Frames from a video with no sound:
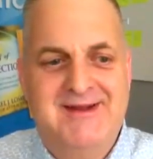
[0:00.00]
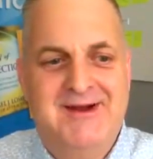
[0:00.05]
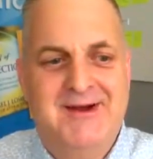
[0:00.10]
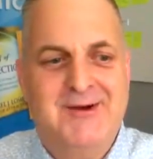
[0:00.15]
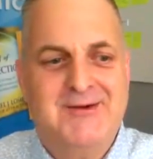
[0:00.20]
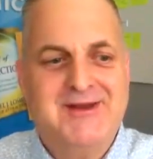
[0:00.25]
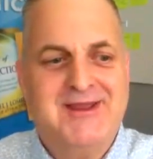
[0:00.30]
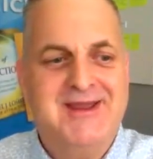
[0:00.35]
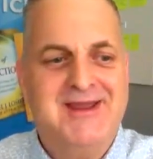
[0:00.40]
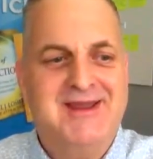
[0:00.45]

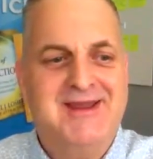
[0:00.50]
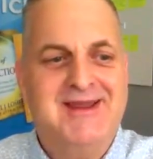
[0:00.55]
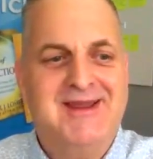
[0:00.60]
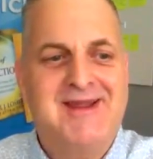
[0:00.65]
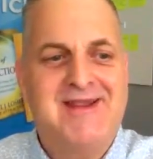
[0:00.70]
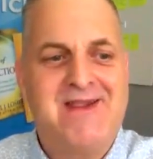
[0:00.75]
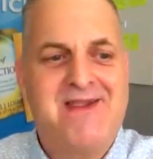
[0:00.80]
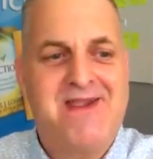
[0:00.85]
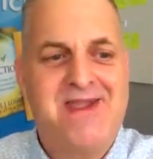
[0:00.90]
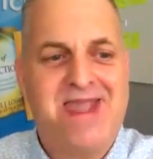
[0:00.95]
Okay.
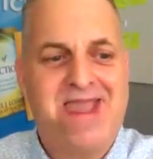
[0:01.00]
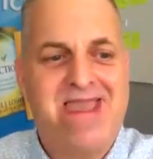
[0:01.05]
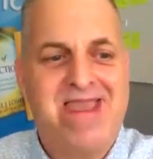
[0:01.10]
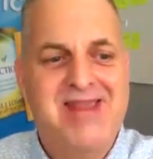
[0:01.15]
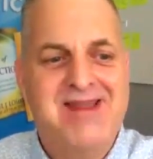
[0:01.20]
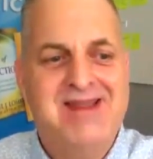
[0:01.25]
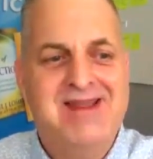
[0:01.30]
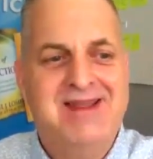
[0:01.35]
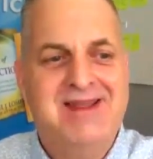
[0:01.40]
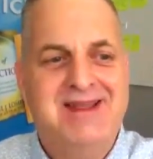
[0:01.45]

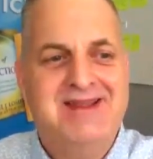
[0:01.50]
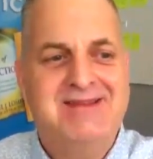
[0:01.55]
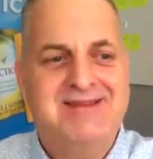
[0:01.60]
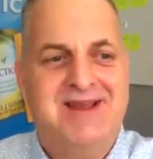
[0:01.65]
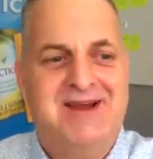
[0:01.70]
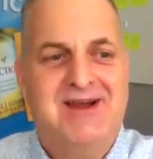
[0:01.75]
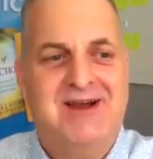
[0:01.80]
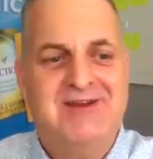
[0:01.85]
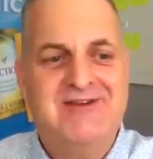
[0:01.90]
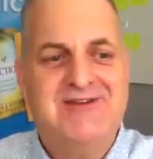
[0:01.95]
It's a
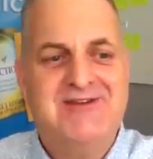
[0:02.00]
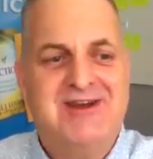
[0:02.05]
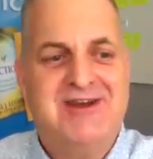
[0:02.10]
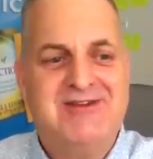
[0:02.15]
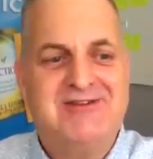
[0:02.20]
hush-hush